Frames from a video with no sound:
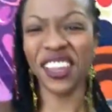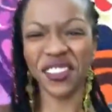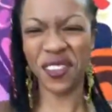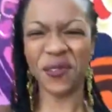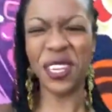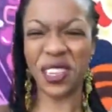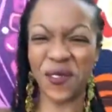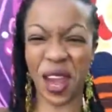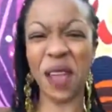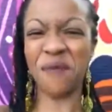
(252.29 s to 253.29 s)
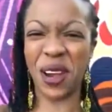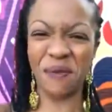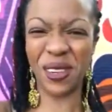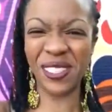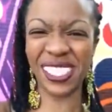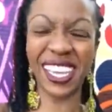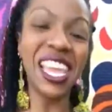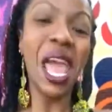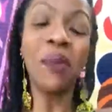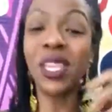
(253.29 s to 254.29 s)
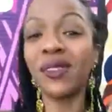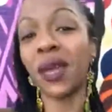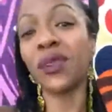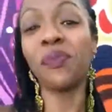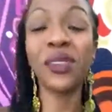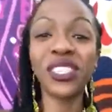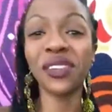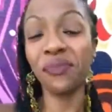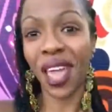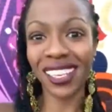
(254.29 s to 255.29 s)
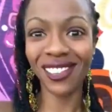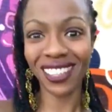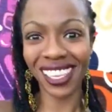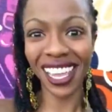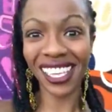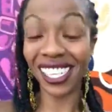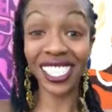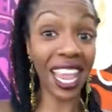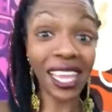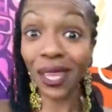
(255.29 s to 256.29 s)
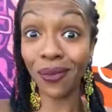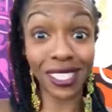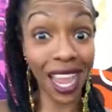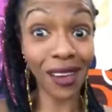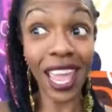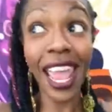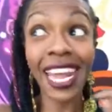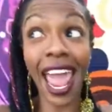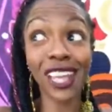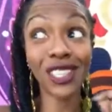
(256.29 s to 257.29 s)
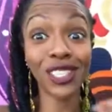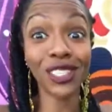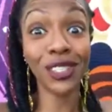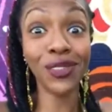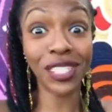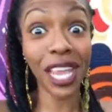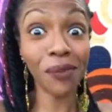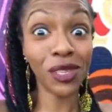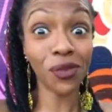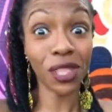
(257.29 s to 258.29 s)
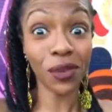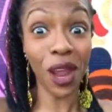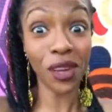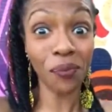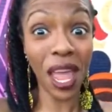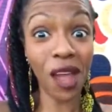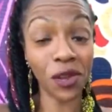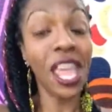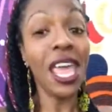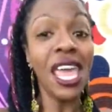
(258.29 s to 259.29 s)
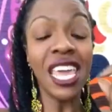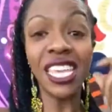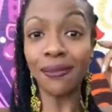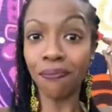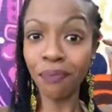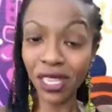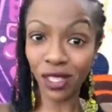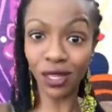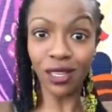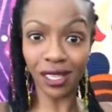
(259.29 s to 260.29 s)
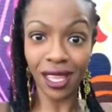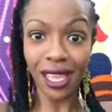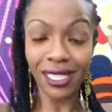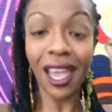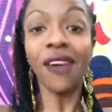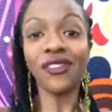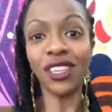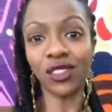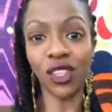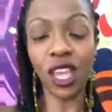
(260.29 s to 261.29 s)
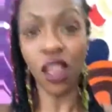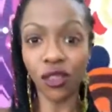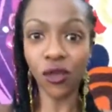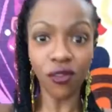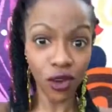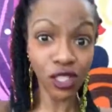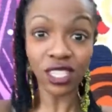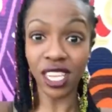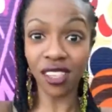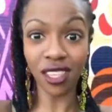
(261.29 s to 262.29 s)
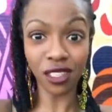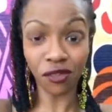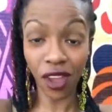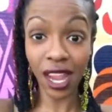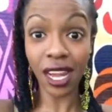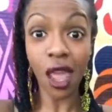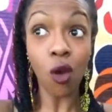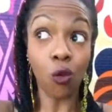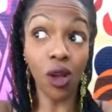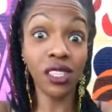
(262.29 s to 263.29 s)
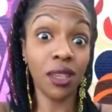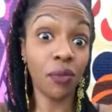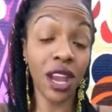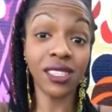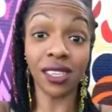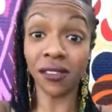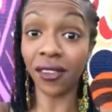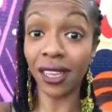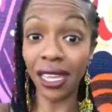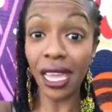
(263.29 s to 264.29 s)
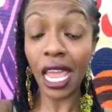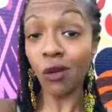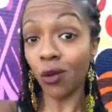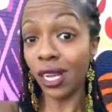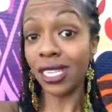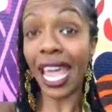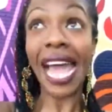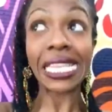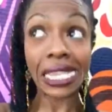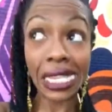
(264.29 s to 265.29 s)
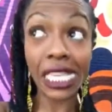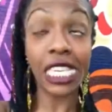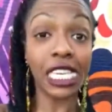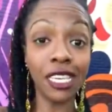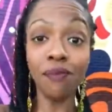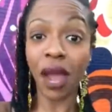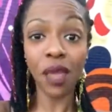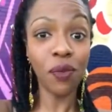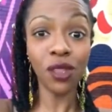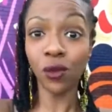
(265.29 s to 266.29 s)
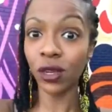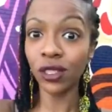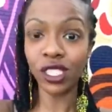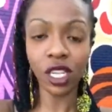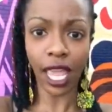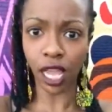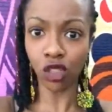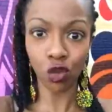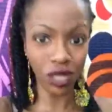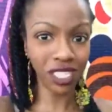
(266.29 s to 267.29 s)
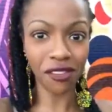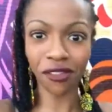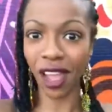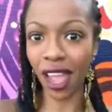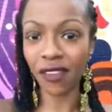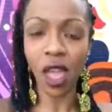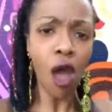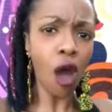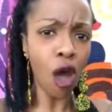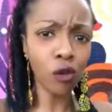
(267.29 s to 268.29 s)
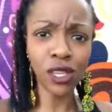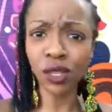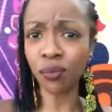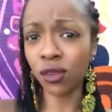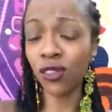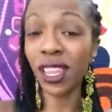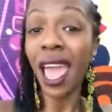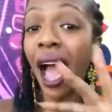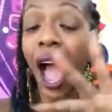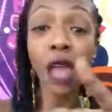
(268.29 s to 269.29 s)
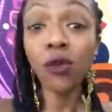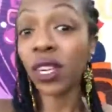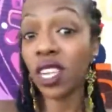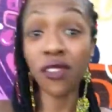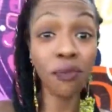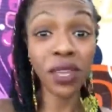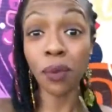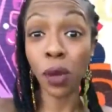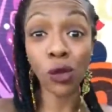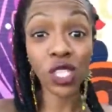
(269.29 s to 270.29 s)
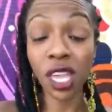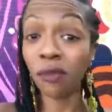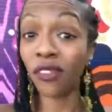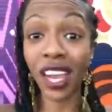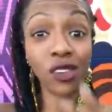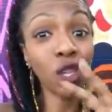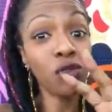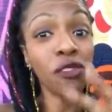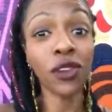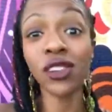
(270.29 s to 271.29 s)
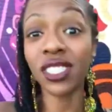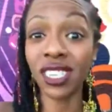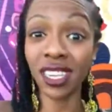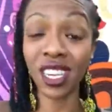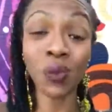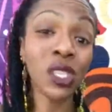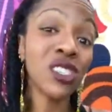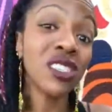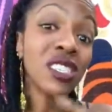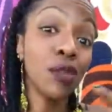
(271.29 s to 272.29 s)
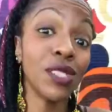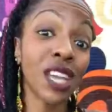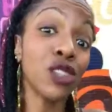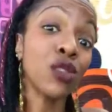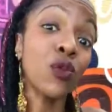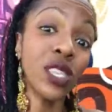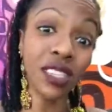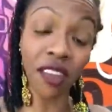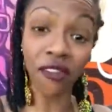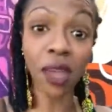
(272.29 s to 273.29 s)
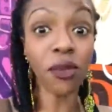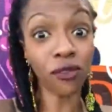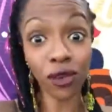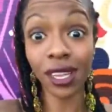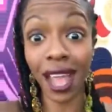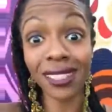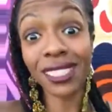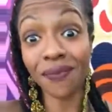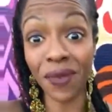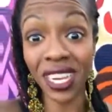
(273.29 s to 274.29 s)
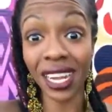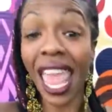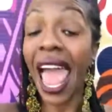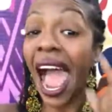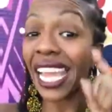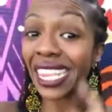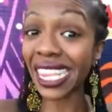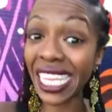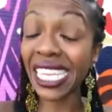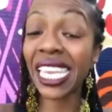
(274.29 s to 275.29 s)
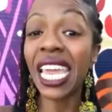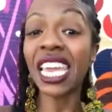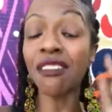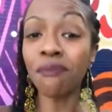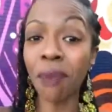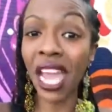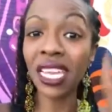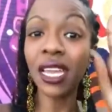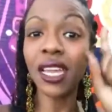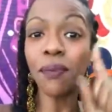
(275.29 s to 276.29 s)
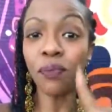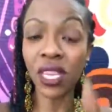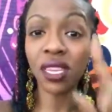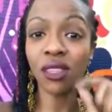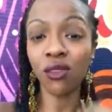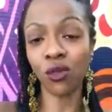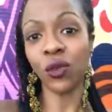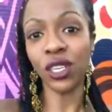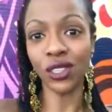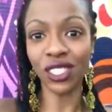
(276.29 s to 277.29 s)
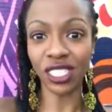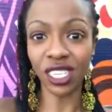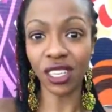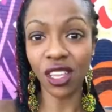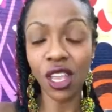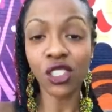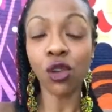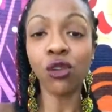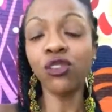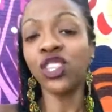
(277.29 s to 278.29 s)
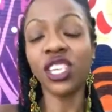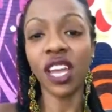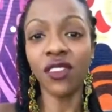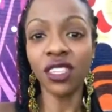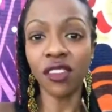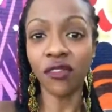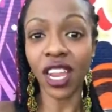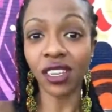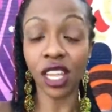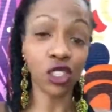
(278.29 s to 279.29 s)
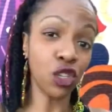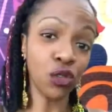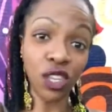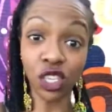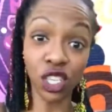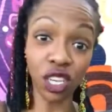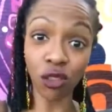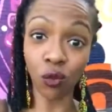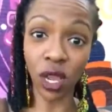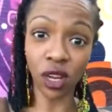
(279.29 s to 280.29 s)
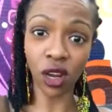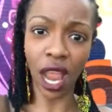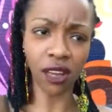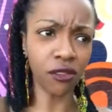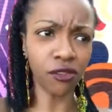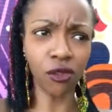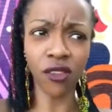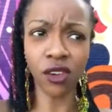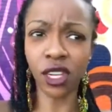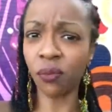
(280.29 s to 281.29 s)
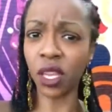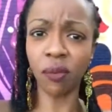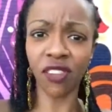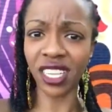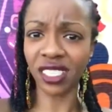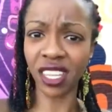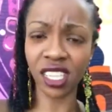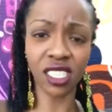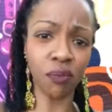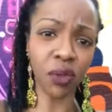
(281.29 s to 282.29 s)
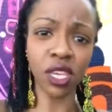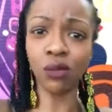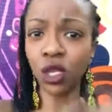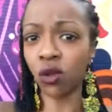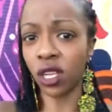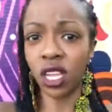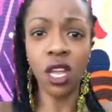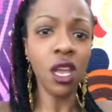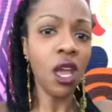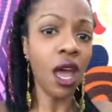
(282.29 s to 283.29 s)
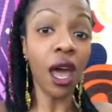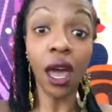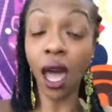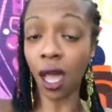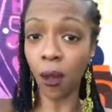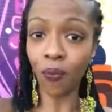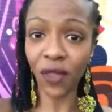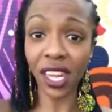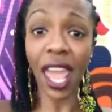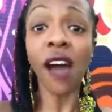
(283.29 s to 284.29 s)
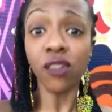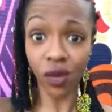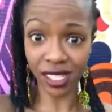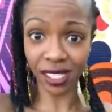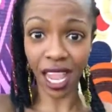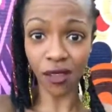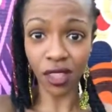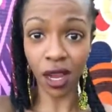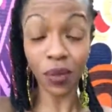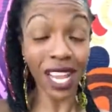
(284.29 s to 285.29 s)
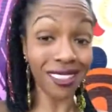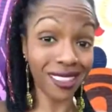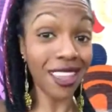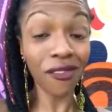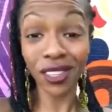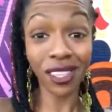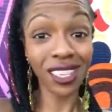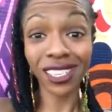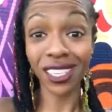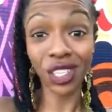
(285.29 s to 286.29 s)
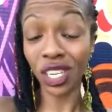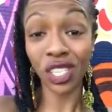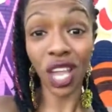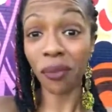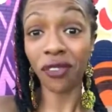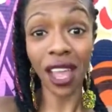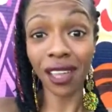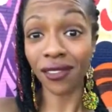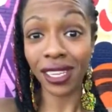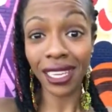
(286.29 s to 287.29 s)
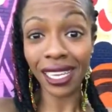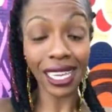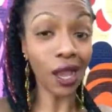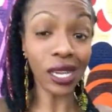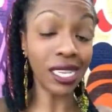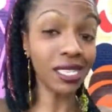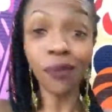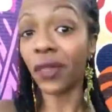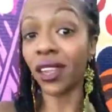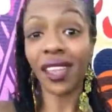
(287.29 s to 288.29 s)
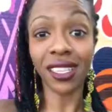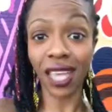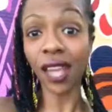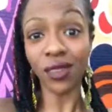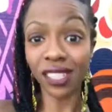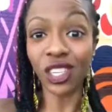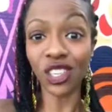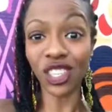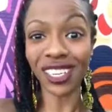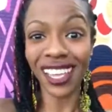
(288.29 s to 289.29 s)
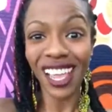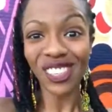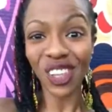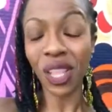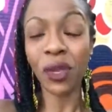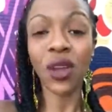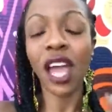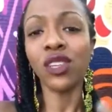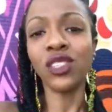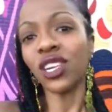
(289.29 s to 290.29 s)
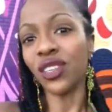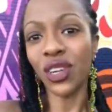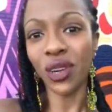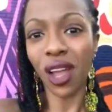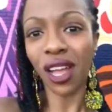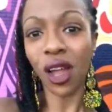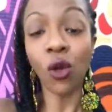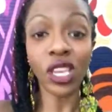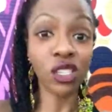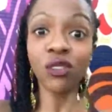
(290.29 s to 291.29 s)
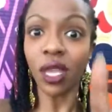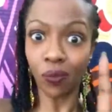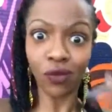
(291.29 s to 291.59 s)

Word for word: even when he grabbed Barboza, but he was able to push him back to the cage and take him down and actually do damage with the ground and pound. His mental toughness uh, through adversity in this fight was impressive. It was. I think he might be the real deal at 25, always improving. I wouldn't even be opposed to him fighting Tony Ferguson again, especially since he was actually winning that fight before he got submitted. I think he might be the real deal. So who should Kevin Lee fight next? Do you think he should get the winner out of whoever Khabib fights next? Khabib, Tony, uh, um, Eddie Alvarez is out there, but I definitely think he should get top five. He, uh, he's up there in that title contention. So let me know how you did on your, uh, oh, excuse me.